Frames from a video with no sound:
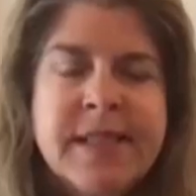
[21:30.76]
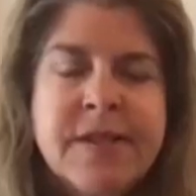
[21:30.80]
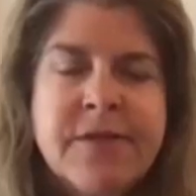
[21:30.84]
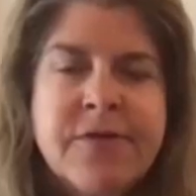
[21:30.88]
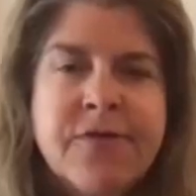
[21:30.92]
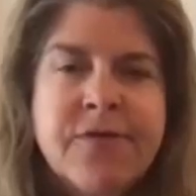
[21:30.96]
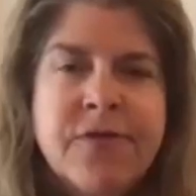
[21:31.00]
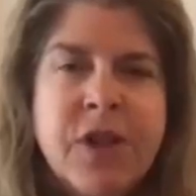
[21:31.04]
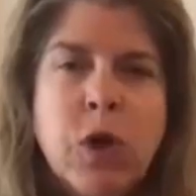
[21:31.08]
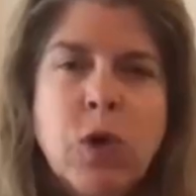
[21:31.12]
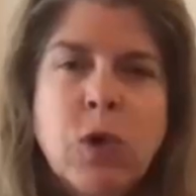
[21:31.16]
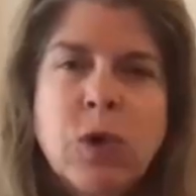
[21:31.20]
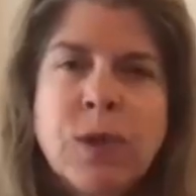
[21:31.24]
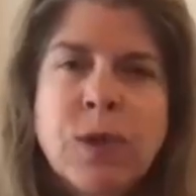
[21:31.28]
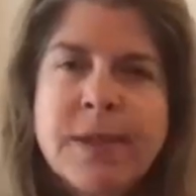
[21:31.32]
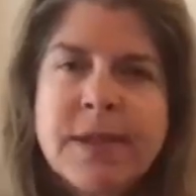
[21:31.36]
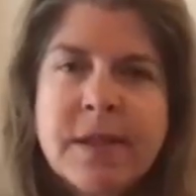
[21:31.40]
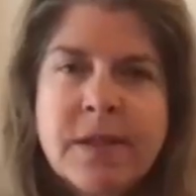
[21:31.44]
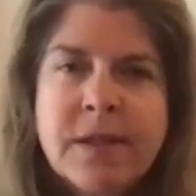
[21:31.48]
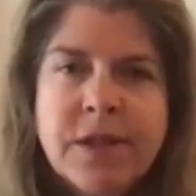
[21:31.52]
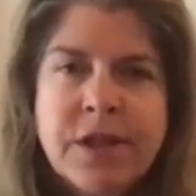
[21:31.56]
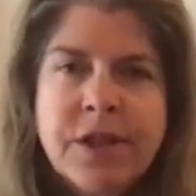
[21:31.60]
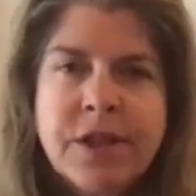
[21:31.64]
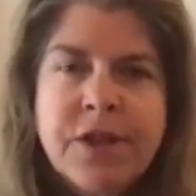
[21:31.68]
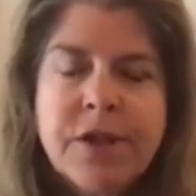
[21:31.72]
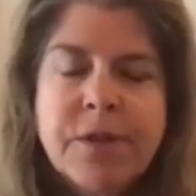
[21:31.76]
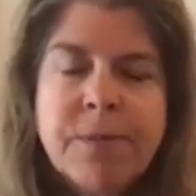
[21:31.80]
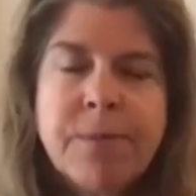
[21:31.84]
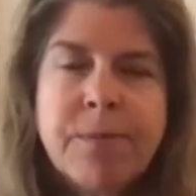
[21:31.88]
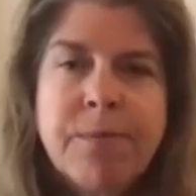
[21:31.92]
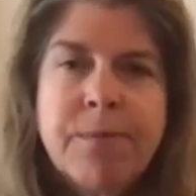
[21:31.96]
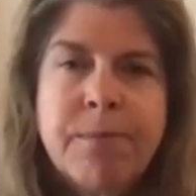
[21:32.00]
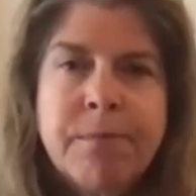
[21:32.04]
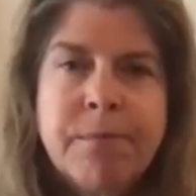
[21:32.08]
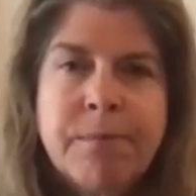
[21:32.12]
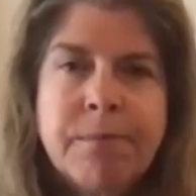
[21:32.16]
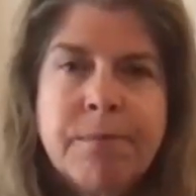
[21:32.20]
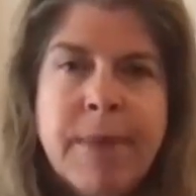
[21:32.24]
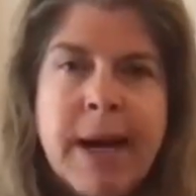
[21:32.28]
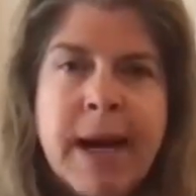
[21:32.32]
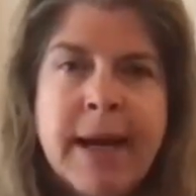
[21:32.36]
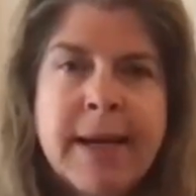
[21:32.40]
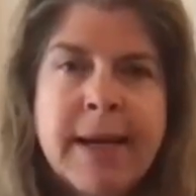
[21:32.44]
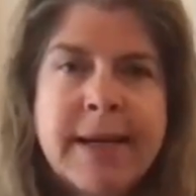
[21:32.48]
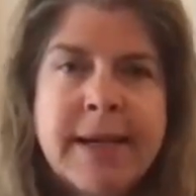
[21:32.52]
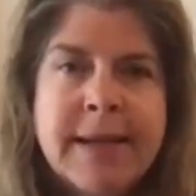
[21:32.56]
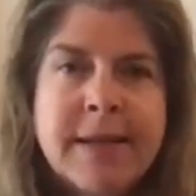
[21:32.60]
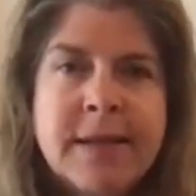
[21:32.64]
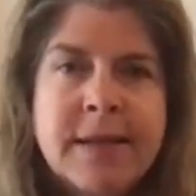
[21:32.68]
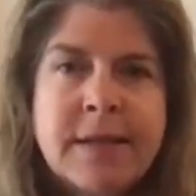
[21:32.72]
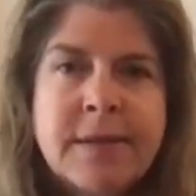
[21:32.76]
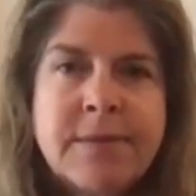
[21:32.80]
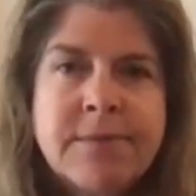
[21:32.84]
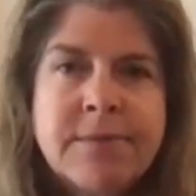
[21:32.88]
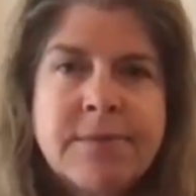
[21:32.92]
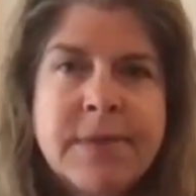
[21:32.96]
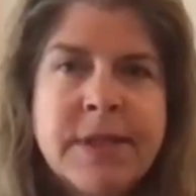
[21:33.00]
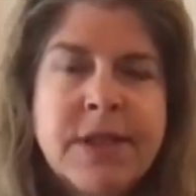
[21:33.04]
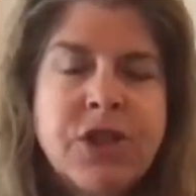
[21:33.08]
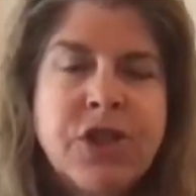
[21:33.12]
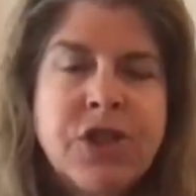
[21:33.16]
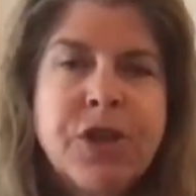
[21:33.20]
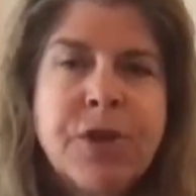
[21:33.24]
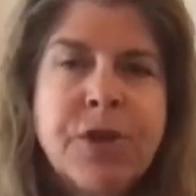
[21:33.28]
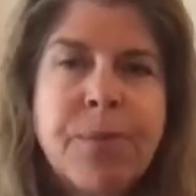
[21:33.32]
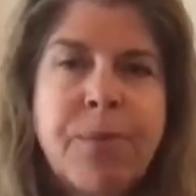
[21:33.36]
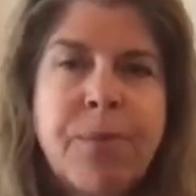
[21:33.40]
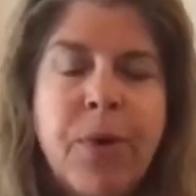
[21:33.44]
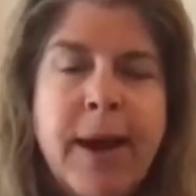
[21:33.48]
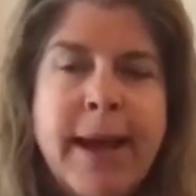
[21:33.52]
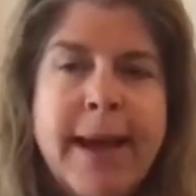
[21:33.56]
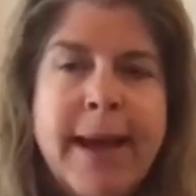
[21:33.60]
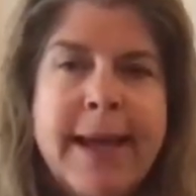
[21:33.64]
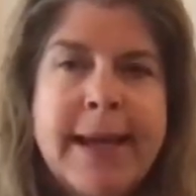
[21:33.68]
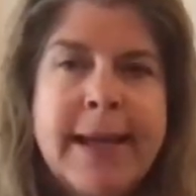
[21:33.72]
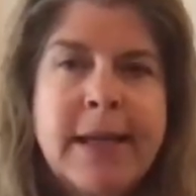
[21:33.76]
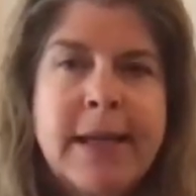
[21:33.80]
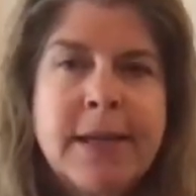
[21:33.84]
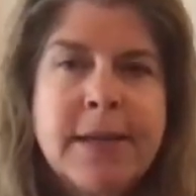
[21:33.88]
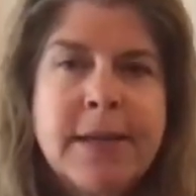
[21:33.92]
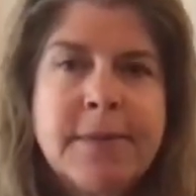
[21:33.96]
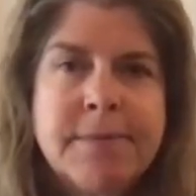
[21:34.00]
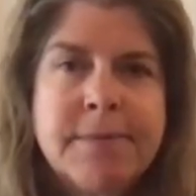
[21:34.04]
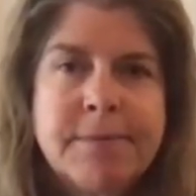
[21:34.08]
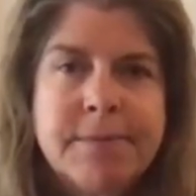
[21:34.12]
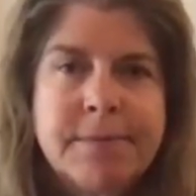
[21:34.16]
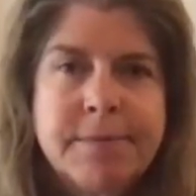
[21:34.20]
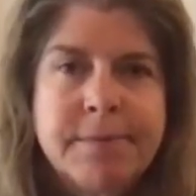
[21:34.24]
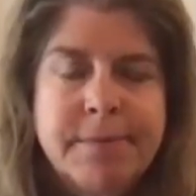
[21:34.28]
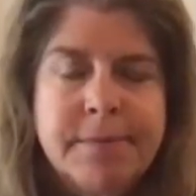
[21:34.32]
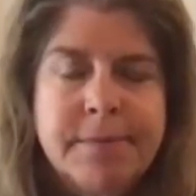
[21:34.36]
as it flows into your mind, into your brain,